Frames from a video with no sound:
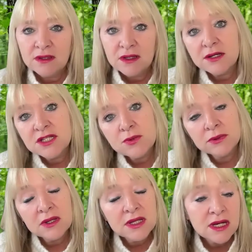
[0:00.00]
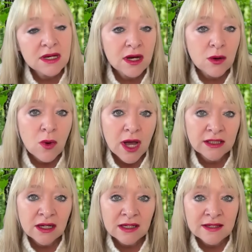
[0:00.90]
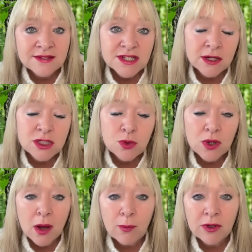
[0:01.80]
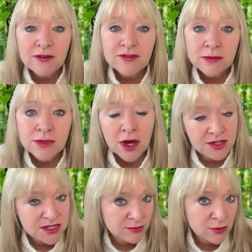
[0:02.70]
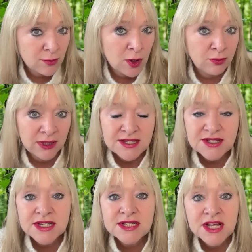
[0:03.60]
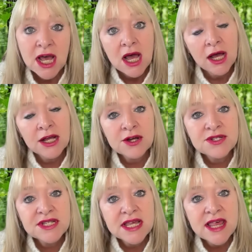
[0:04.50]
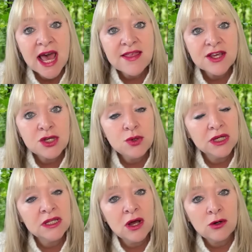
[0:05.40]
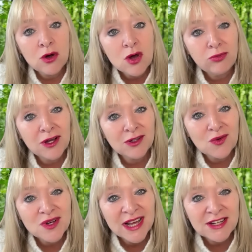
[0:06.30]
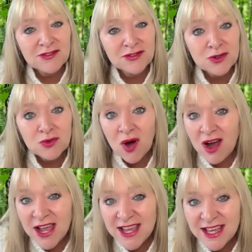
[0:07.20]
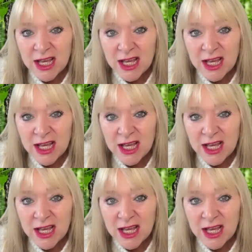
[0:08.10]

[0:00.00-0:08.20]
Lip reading: Go to one of the Hawaiian Islands, go to a couple of them, go to some remote places and go see there that you can no longer plant organic food. Why?